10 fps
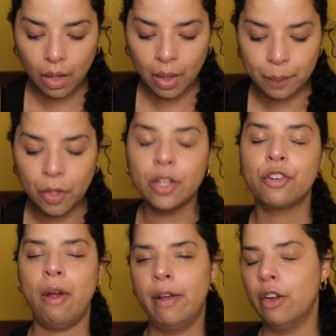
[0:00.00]
I'm gonna
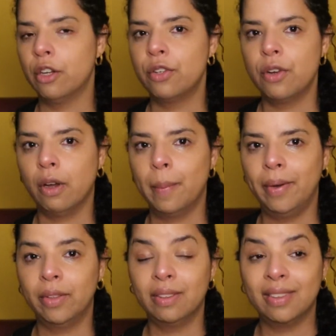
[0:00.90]
try not to talk
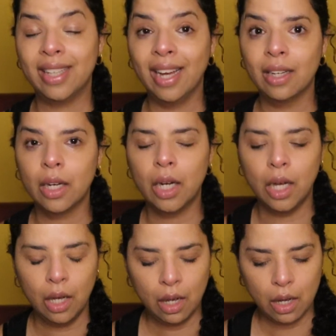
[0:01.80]
about this again,
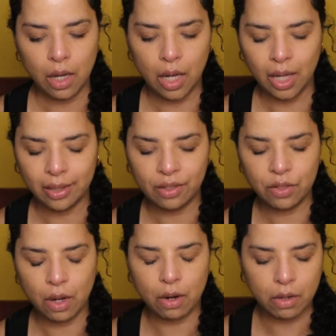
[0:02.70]
uh, at least
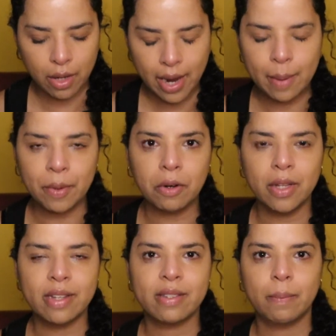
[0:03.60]
not on camera
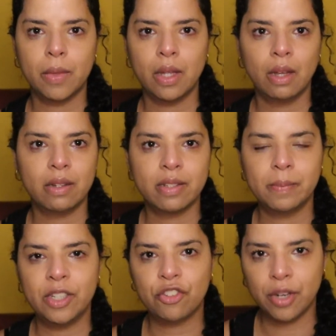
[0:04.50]
unless something else
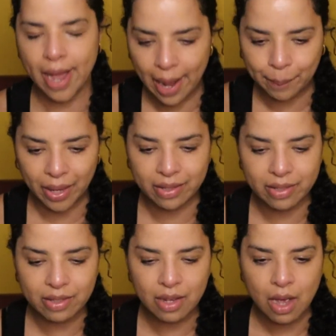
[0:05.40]
major
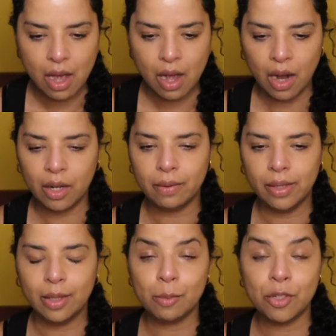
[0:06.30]
happens. I
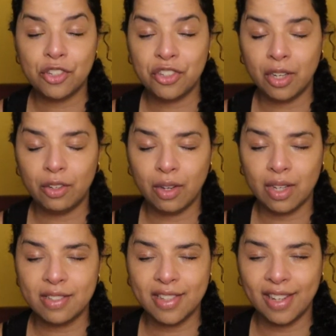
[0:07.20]
really appreciate you
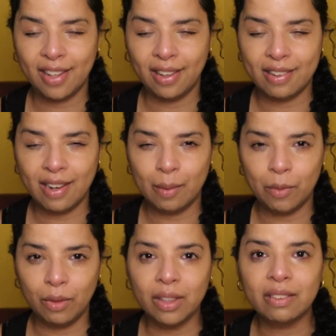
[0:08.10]
guys taking the time
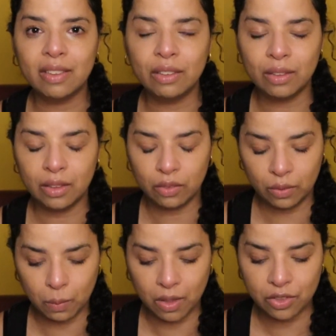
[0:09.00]
to listen to this,
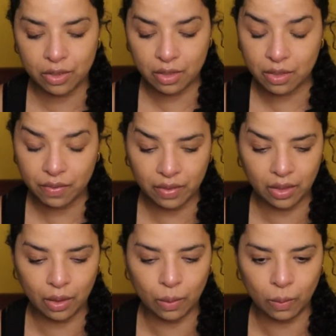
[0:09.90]
to watch this
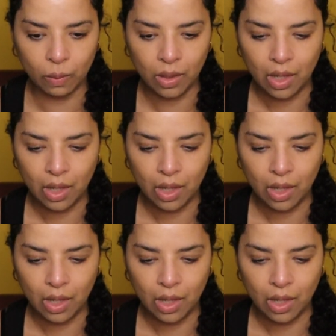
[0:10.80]
video